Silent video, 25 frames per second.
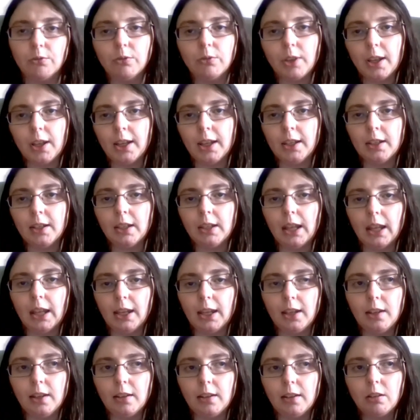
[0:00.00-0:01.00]
and
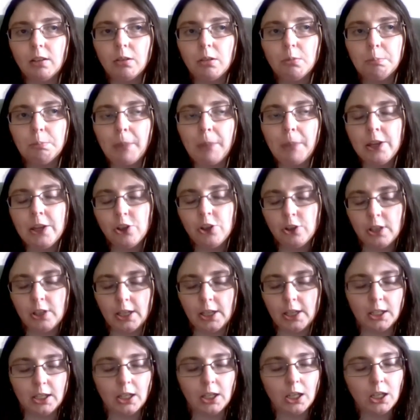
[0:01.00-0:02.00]
they majored
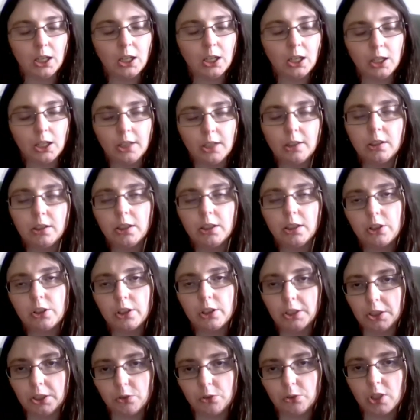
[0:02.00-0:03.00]
in English,
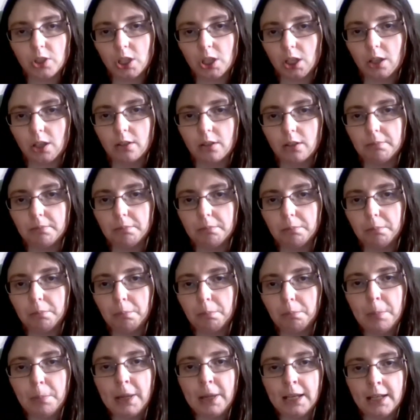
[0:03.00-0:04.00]
literature,
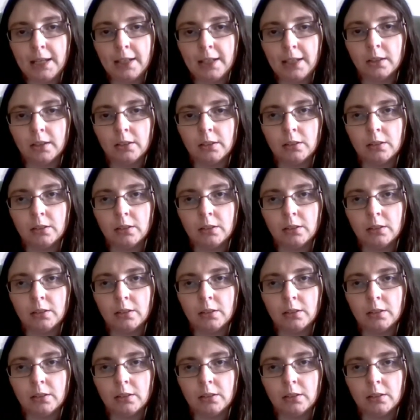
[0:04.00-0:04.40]
media,